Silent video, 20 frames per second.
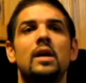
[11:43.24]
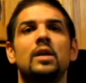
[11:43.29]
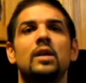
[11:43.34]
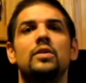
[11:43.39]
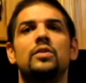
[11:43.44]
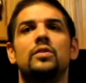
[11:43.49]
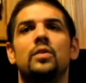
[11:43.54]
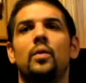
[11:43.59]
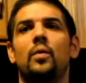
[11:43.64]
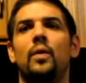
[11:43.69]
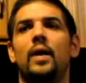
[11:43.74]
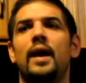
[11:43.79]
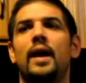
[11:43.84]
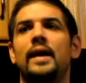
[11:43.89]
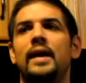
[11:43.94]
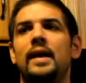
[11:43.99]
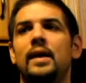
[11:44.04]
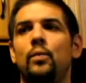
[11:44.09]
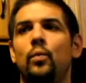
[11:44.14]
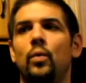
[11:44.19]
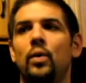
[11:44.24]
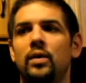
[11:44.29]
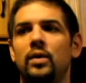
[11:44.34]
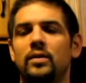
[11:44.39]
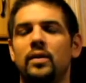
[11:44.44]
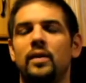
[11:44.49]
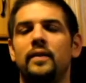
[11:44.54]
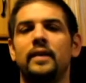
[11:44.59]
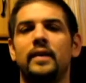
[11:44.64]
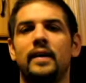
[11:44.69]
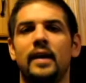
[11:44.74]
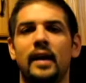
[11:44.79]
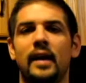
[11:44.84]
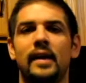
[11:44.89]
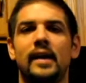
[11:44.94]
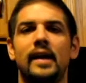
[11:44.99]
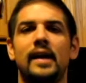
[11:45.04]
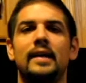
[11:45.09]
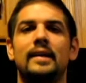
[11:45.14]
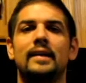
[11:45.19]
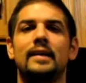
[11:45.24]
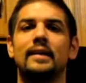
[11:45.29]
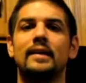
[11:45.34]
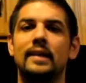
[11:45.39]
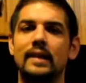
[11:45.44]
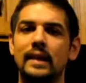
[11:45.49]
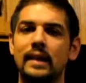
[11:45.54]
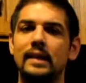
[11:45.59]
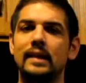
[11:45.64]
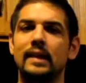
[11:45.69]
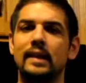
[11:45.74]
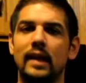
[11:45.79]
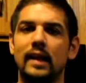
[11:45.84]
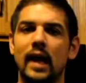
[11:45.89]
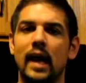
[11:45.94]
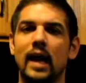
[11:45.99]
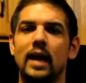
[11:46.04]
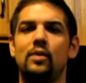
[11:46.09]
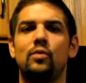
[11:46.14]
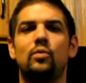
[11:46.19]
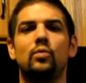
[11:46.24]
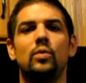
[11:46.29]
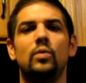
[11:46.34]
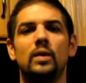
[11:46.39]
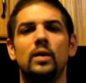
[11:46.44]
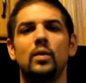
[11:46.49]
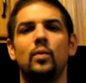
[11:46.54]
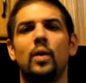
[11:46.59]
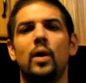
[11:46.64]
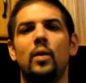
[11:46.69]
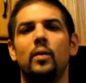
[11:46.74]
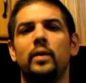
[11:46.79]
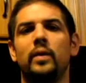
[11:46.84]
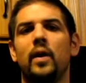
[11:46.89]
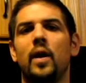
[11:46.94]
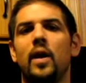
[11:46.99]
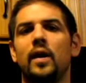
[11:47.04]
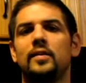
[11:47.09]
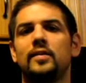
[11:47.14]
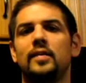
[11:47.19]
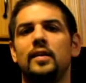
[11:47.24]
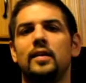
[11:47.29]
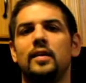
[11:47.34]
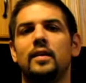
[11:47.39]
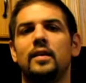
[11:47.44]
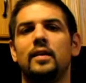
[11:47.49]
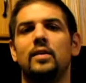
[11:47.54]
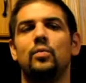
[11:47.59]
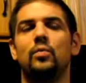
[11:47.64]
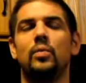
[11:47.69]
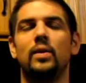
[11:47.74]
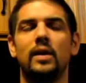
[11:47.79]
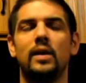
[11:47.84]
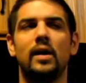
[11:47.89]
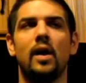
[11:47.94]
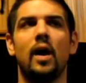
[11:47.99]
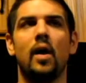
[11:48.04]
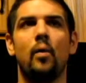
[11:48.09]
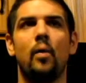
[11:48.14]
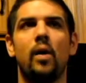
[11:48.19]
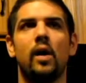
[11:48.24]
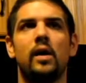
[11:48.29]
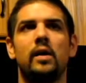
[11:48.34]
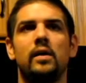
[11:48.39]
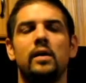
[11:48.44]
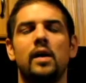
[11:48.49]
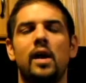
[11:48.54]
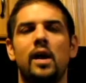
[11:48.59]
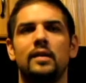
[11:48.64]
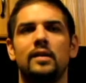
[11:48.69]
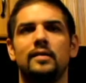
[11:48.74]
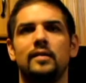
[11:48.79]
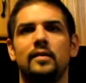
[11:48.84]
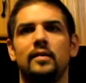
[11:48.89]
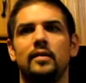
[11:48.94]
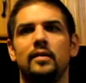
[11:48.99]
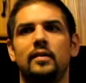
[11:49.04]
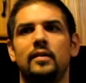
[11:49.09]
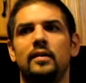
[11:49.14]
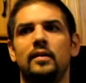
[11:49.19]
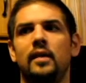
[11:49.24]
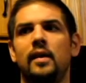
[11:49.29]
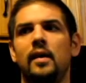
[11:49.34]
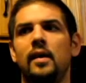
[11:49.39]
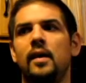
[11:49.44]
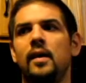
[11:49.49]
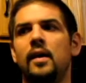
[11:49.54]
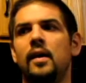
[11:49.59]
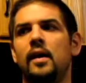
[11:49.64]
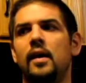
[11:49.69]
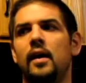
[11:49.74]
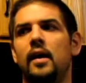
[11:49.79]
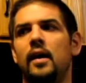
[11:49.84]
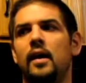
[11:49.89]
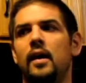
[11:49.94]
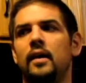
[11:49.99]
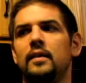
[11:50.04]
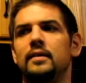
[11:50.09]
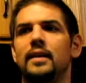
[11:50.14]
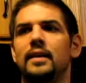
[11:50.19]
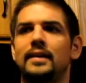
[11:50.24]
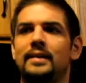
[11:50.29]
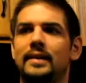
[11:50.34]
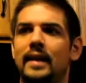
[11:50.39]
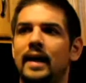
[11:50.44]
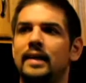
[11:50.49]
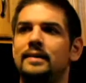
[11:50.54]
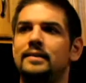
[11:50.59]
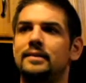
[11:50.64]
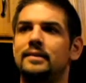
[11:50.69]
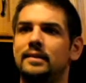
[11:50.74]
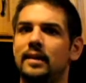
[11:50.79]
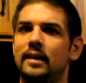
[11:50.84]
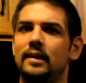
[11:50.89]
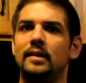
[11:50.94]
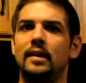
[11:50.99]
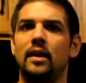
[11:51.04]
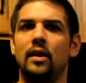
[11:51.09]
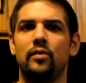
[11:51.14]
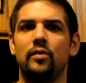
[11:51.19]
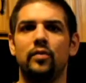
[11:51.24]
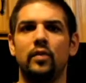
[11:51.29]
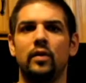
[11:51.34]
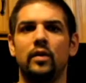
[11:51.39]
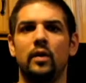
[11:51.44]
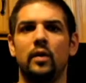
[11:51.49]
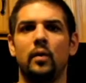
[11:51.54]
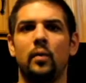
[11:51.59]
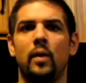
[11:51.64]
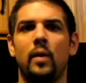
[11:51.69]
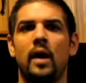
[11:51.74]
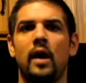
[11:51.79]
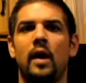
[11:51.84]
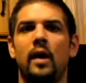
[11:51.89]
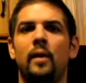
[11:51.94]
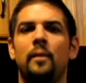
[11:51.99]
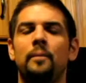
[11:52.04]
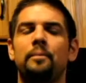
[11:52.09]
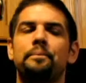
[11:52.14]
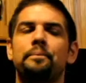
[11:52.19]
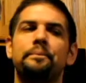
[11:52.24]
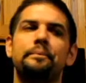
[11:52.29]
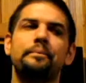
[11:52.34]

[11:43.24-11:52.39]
So I had worked on the keg. I had cleaned the line really well with OxyClean, really hot water and OxyClean. Let that sit in there for a little while.